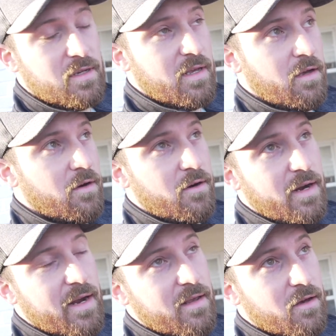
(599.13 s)

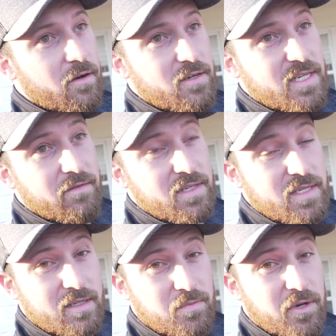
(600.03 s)
180,
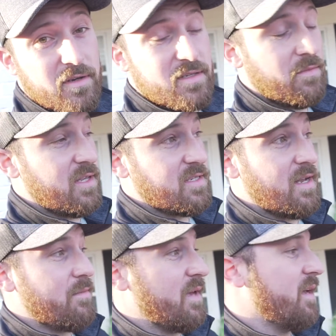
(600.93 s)
176 bucks. I mean, that's
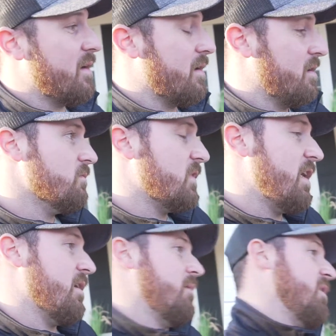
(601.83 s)
not bad.
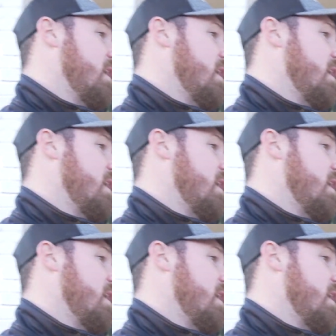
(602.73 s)
Yeah, I mean, I